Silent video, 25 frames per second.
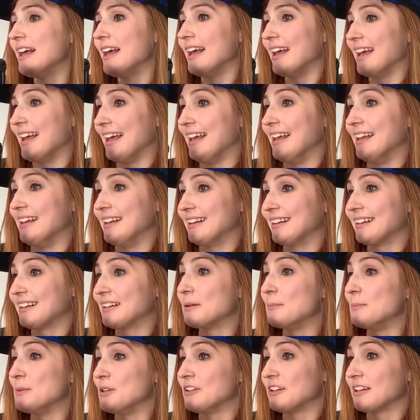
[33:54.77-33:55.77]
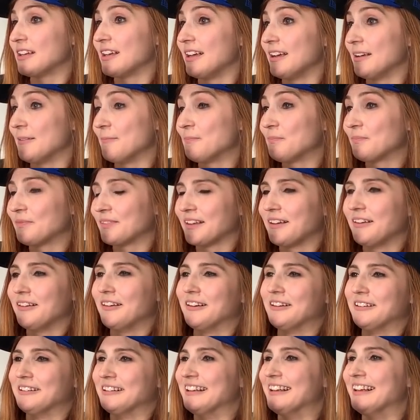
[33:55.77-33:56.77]
How did you vet that in the interview
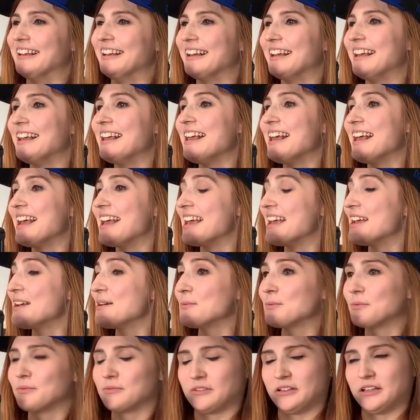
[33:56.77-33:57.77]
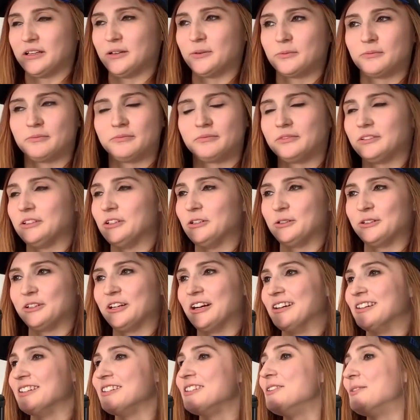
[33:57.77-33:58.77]
process though? it, it you
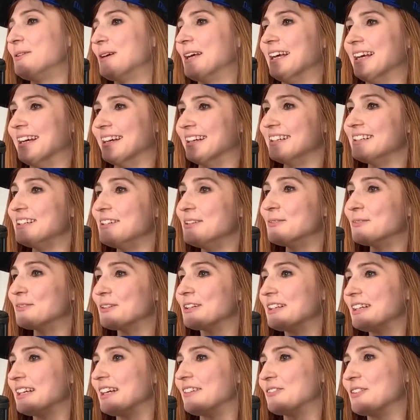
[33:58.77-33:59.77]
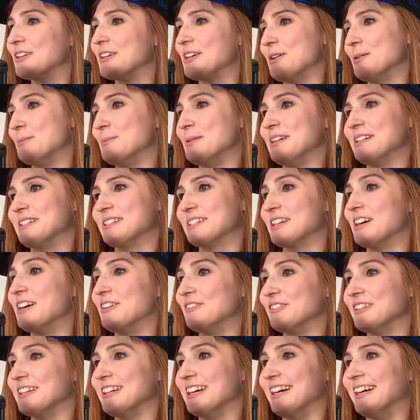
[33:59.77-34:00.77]
you can't. You really have to go based
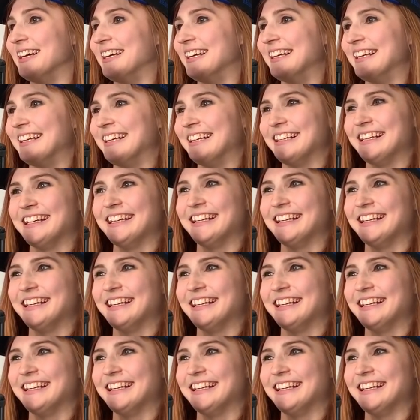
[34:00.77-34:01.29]
off gut.